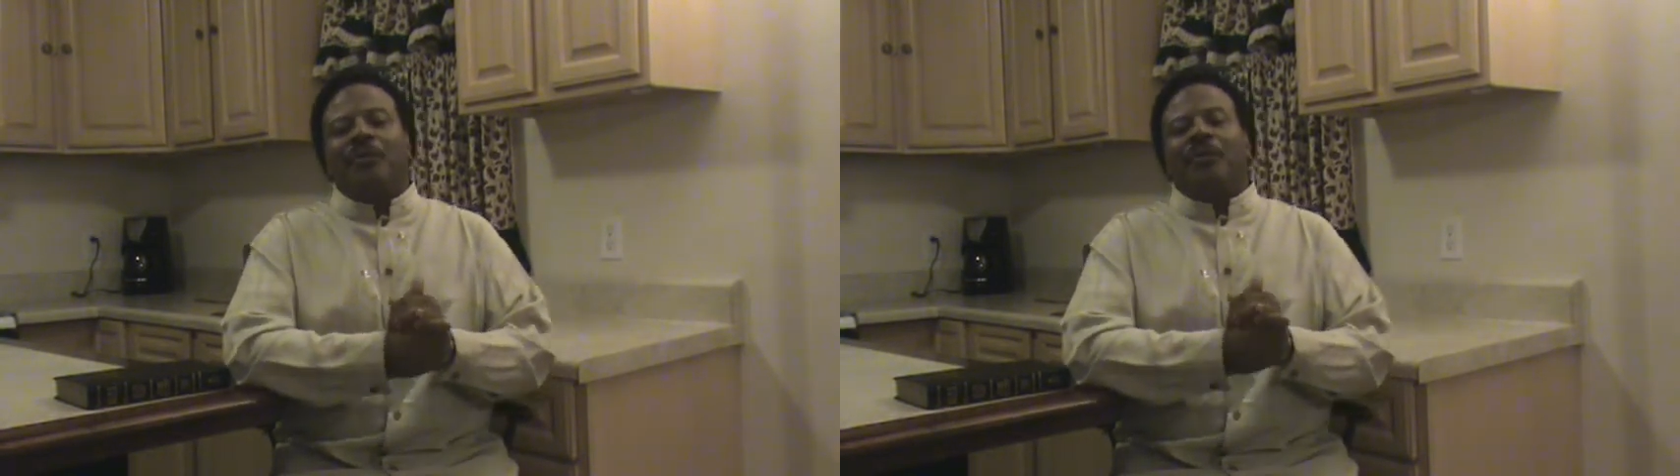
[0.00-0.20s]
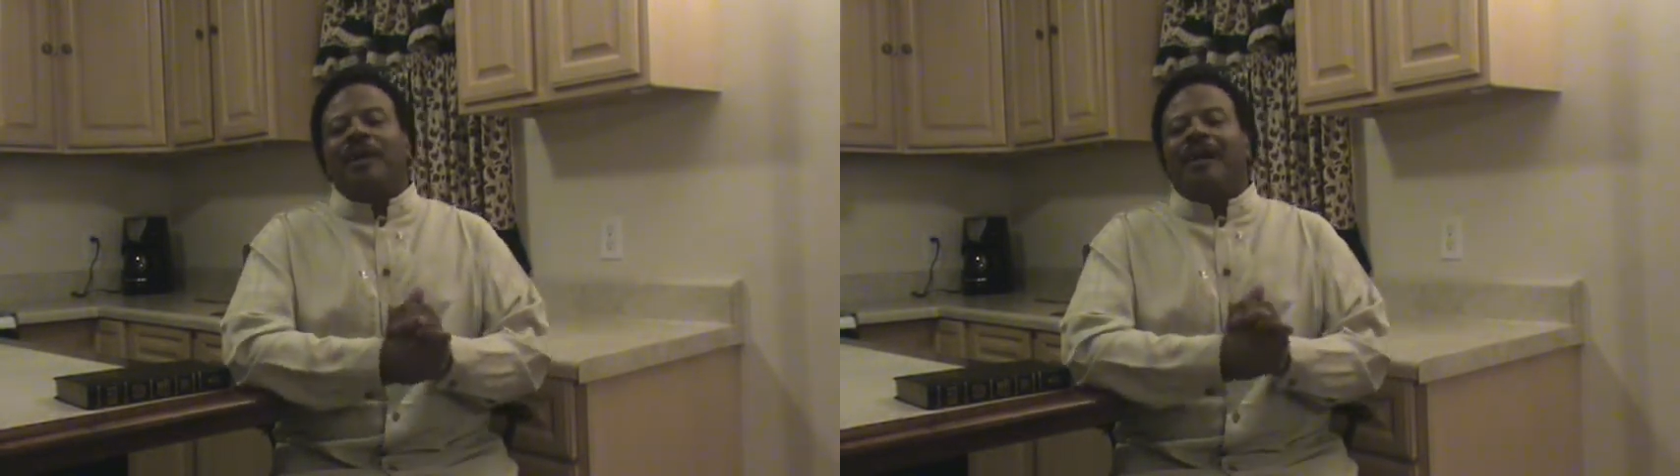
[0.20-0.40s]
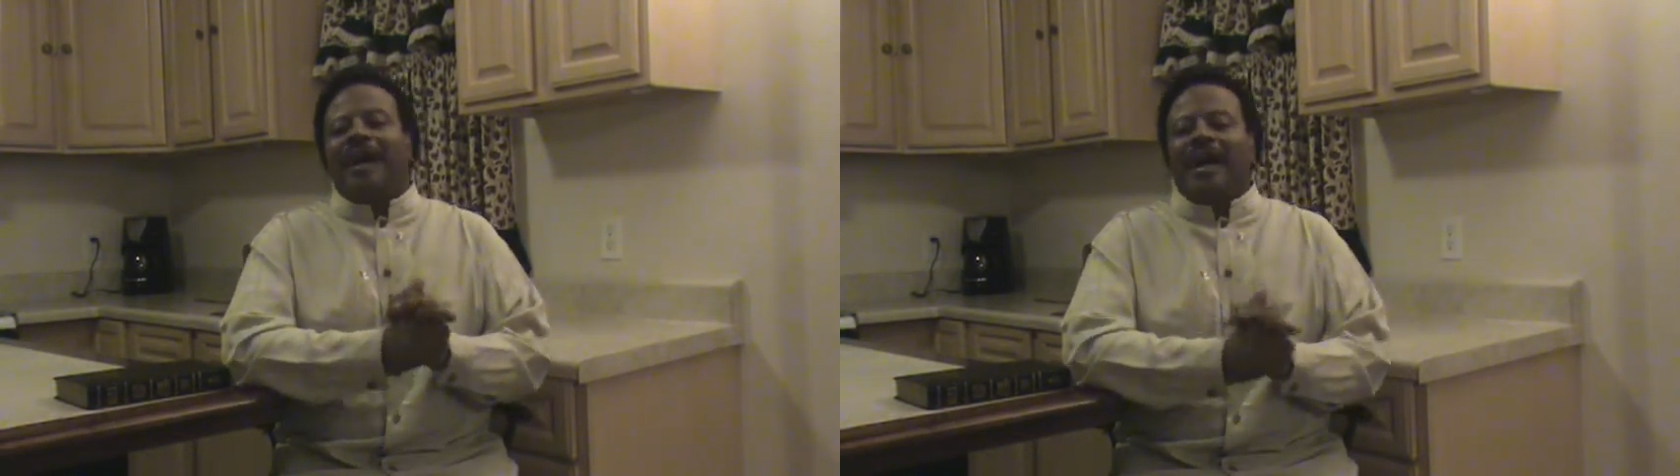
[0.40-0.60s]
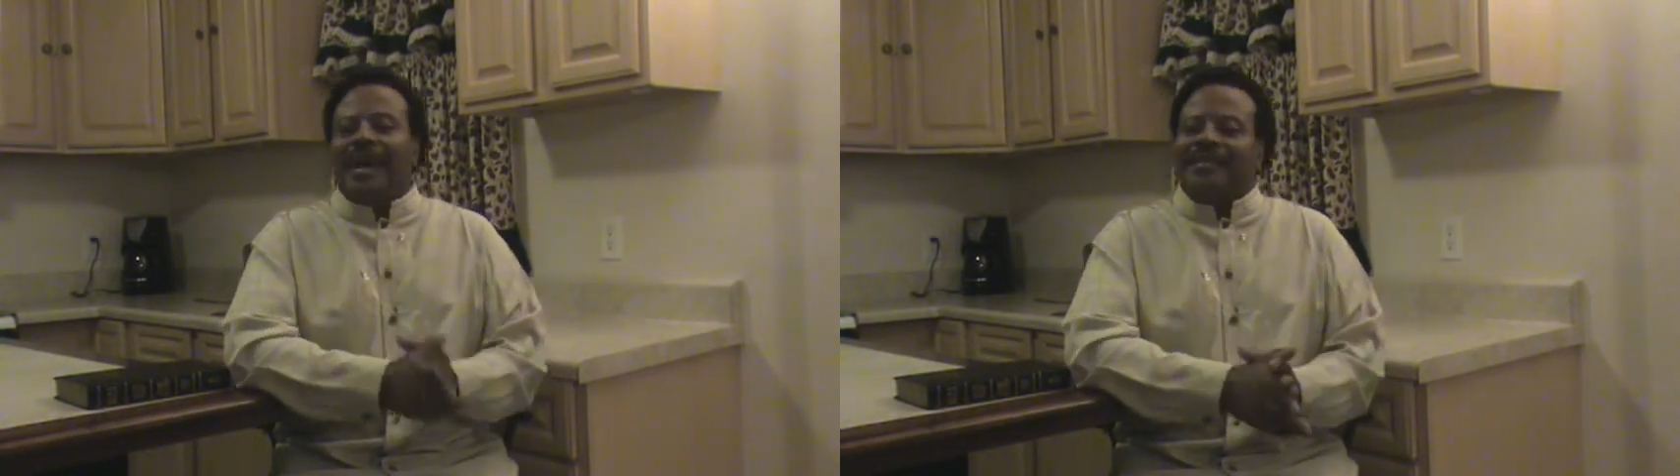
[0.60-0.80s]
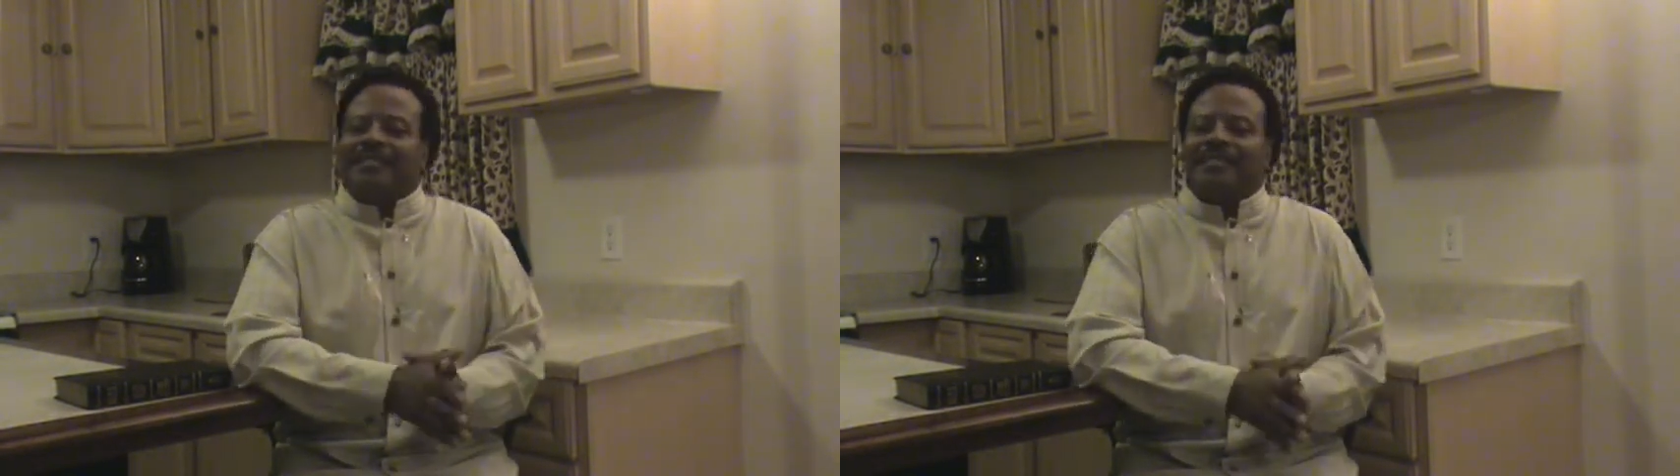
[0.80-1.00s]
We are
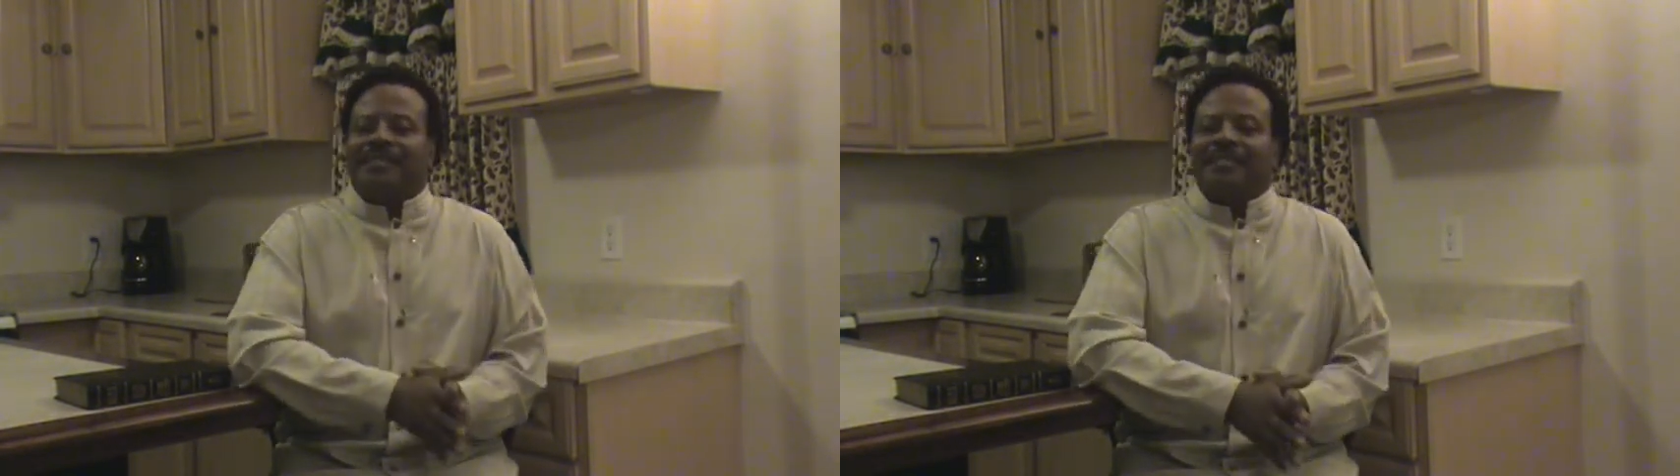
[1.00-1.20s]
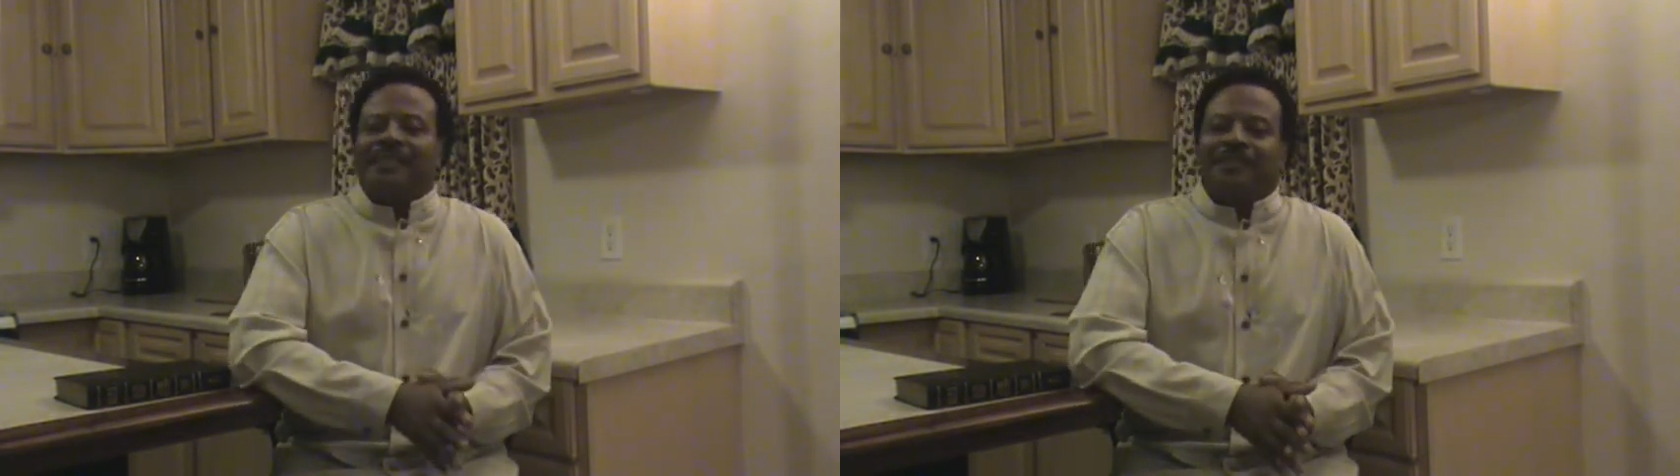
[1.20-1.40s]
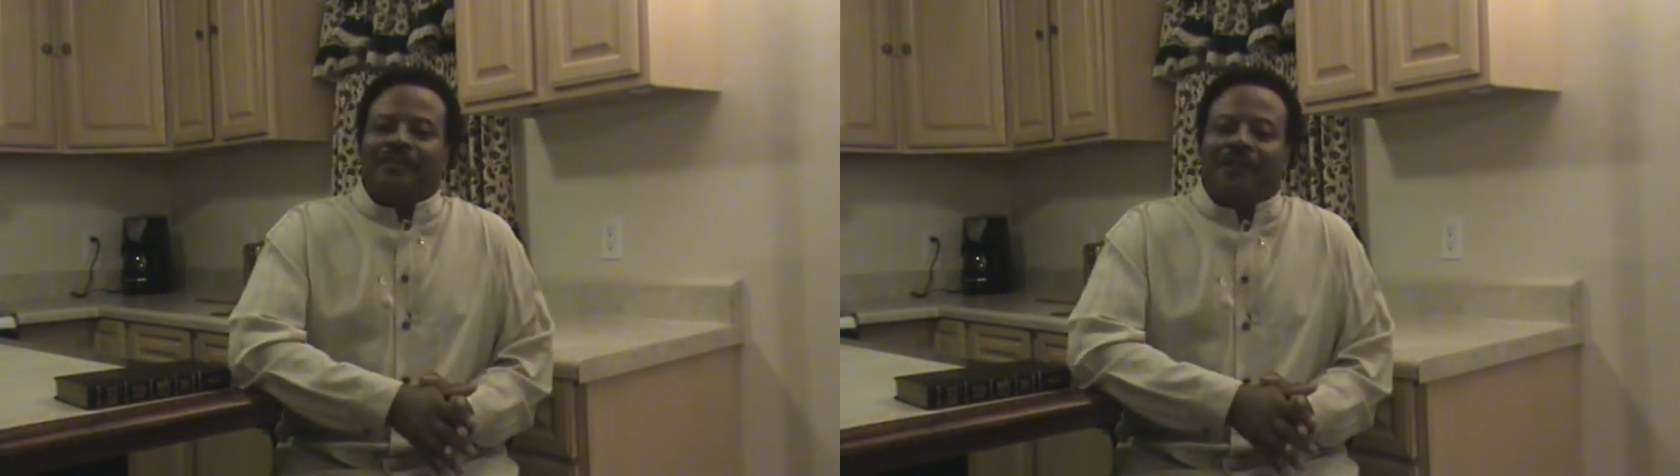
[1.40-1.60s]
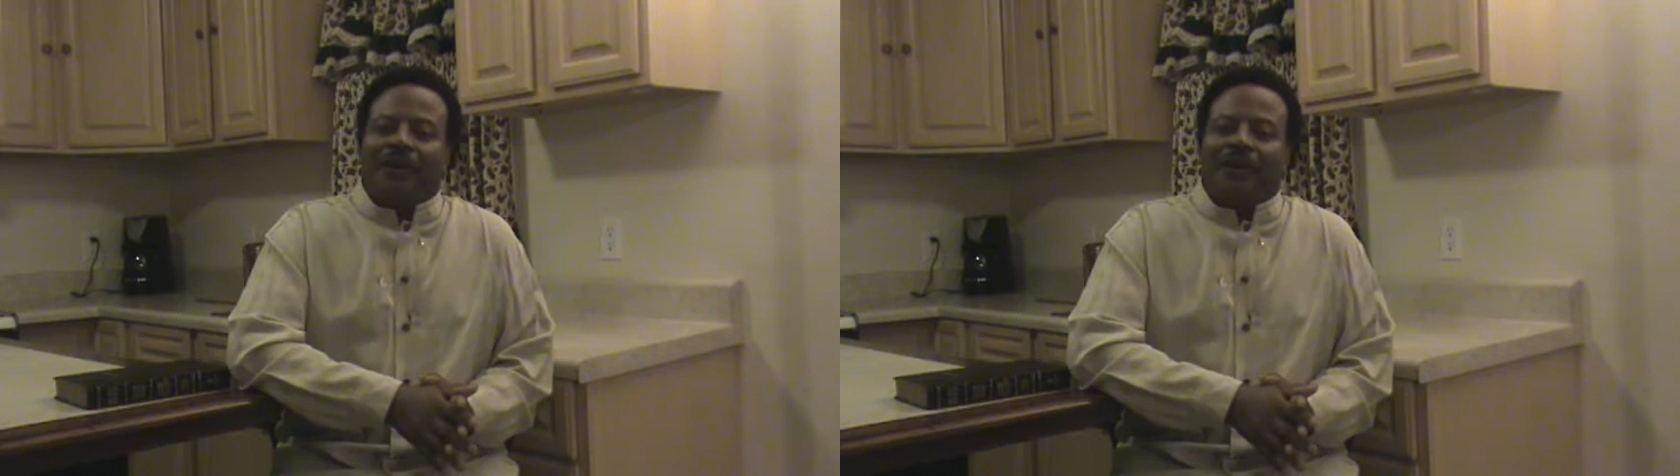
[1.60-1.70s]
asking